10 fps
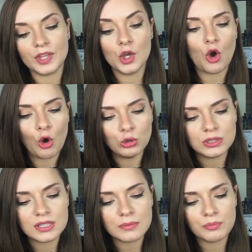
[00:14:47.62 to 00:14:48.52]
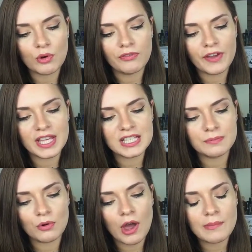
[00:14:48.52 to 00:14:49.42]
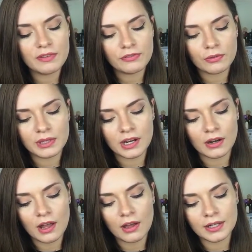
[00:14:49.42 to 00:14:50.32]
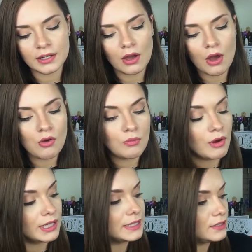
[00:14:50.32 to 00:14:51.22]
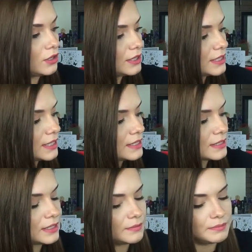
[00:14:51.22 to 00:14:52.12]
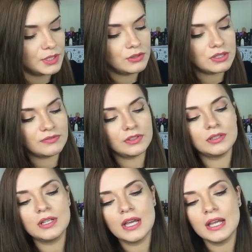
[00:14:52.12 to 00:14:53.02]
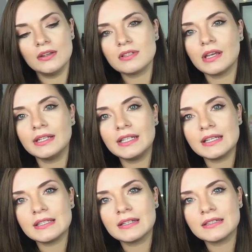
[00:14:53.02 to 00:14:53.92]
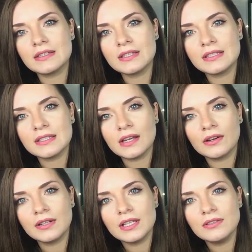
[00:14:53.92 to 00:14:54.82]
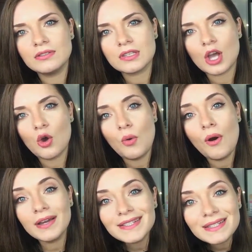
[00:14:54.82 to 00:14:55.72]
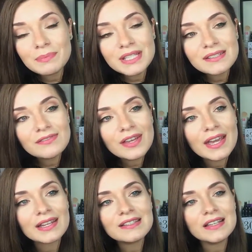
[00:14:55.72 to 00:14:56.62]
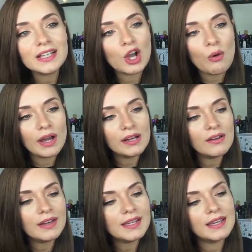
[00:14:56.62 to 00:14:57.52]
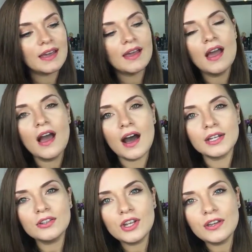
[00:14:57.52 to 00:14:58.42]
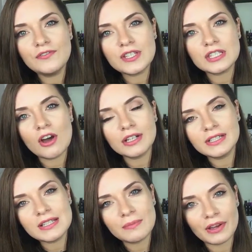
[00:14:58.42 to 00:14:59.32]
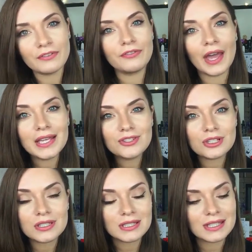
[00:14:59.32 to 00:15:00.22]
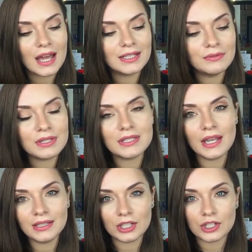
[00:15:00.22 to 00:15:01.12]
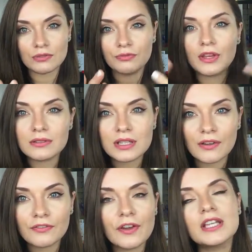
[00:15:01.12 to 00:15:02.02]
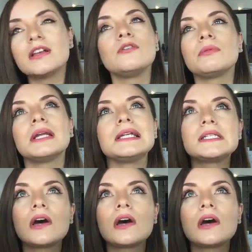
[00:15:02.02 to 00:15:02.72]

gold face primer from Guerlain, and oh my god, isn't it beautiful? Looks like this, and as you can see, I already used quite a bit of it because I quite like it. I don't know if it tightens my face, just as Tati was saying, that she feels her face like really